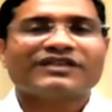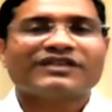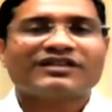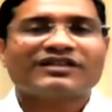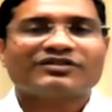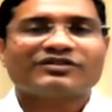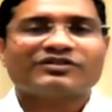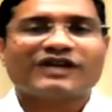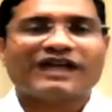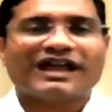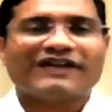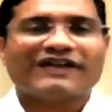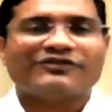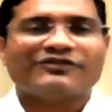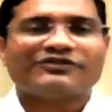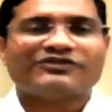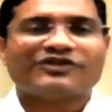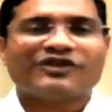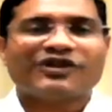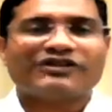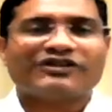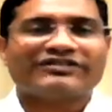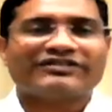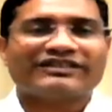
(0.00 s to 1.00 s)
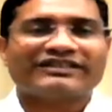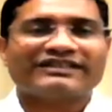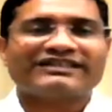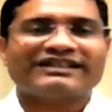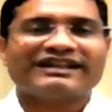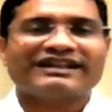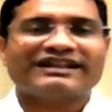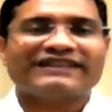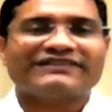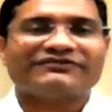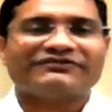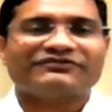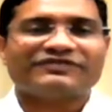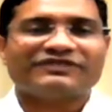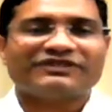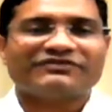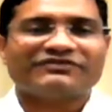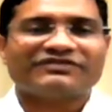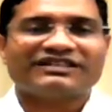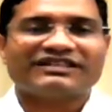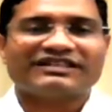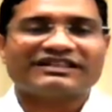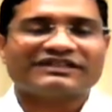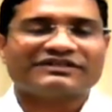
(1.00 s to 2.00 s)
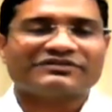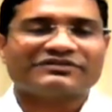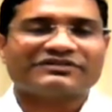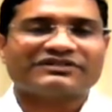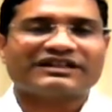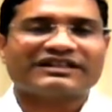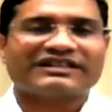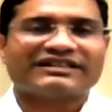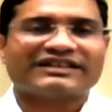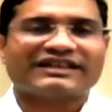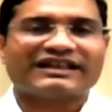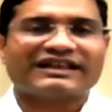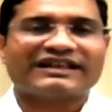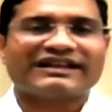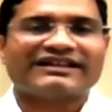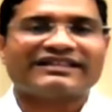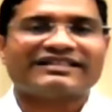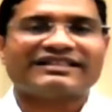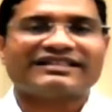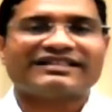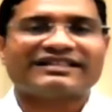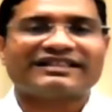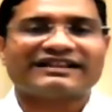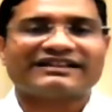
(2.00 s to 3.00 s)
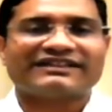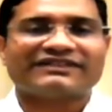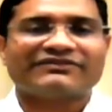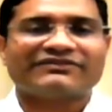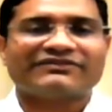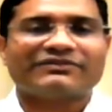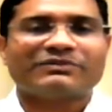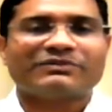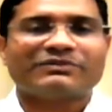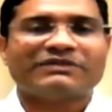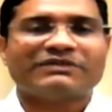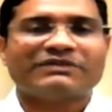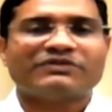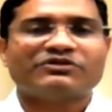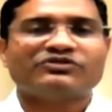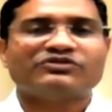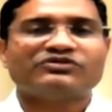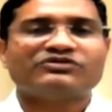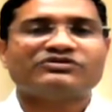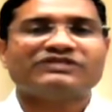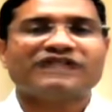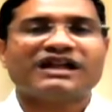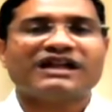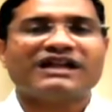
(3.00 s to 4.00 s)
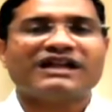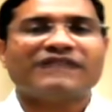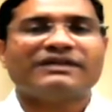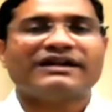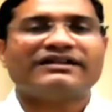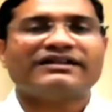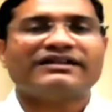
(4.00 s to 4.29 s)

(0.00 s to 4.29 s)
So I would not say that if, if the situation escalates, this sector will be immune to that. But